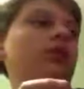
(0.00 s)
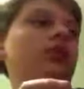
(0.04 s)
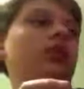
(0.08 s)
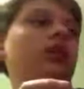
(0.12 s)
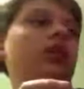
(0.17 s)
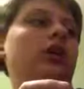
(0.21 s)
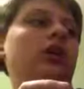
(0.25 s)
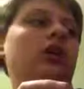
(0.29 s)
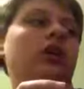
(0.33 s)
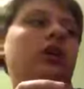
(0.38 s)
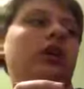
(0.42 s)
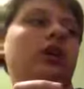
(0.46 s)

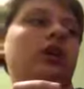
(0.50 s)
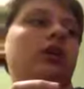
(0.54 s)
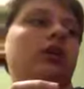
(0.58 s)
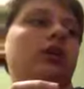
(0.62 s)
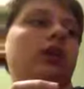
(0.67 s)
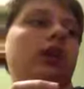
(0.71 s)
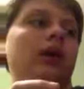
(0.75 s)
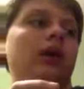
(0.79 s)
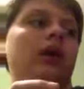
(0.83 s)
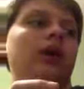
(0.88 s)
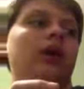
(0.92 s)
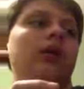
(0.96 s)
check it
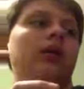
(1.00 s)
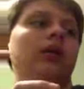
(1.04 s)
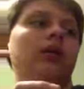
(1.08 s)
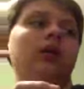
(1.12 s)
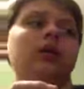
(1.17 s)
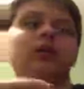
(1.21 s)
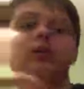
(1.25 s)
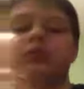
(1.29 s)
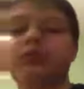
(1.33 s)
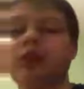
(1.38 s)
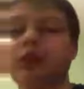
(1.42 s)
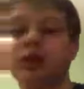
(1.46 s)
out. I
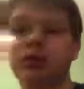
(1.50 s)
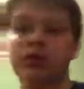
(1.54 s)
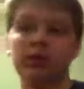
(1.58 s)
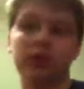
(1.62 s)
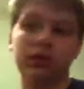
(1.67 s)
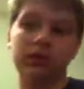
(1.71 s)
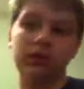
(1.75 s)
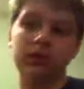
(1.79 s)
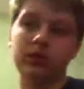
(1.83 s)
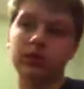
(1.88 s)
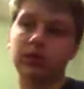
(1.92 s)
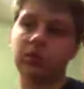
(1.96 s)
love
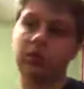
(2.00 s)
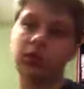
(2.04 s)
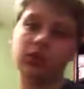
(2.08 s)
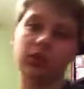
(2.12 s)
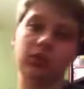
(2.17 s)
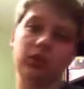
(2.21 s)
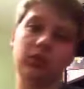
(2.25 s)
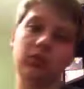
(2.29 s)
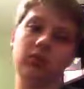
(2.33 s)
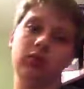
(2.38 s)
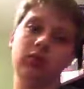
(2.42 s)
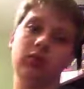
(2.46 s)
Godzilla, as I'm
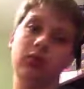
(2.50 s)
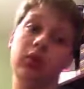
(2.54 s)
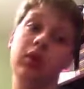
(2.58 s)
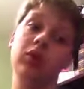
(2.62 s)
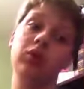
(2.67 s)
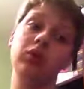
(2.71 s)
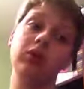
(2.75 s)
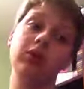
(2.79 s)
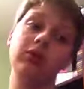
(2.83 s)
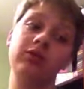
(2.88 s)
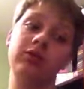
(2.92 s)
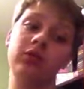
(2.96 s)
sure you
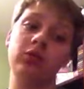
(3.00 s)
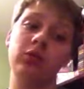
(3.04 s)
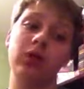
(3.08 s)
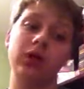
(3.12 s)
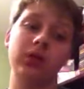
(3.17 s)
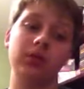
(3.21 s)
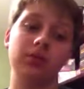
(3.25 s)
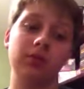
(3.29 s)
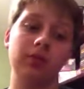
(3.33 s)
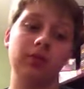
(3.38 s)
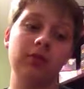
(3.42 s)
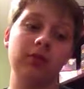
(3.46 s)
know if you
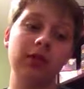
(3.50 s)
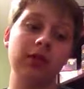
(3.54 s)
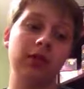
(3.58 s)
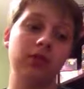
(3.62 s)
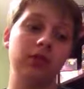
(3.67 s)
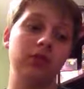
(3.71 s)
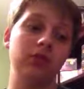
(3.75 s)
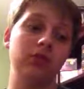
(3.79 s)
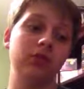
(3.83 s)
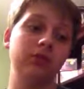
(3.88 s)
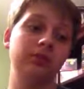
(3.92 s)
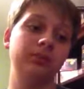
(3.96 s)
watch my
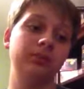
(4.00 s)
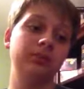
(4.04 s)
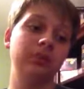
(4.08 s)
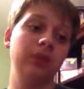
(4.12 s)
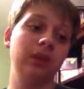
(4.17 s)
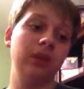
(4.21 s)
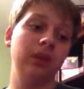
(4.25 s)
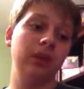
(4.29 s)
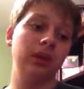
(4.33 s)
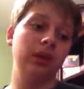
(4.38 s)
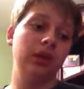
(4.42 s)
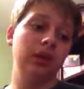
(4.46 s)
videos.
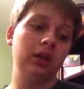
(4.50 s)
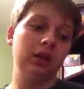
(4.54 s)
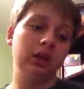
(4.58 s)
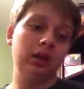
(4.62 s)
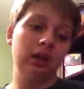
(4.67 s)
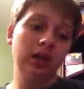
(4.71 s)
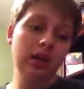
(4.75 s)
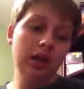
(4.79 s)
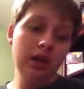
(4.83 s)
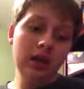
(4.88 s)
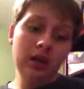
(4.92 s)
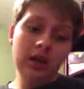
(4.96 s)

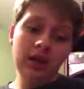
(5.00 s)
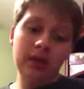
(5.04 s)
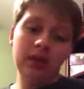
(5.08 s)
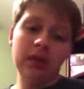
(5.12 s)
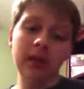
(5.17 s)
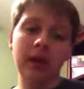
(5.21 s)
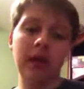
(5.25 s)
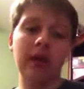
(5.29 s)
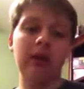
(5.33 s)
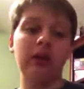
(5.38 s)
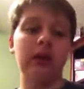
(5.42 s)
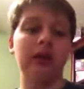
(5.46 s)

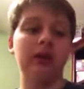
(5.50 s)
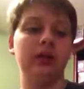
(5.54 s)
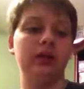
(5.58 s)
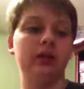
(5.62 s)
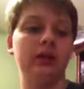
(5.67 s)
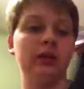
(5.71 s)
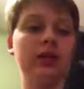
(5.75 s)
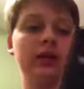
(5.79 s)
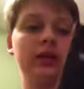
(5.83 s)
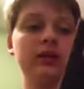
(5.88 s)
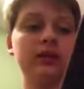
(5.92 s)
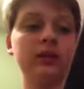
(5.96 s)
Then,
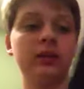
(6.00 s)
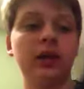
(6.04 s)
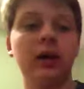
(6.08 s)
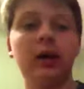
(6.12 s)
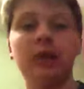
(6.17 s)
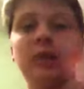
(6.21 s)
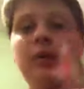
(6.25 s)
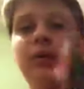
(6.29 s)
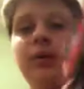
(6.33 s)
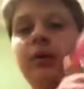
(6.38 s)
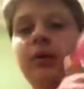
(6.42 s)
next up,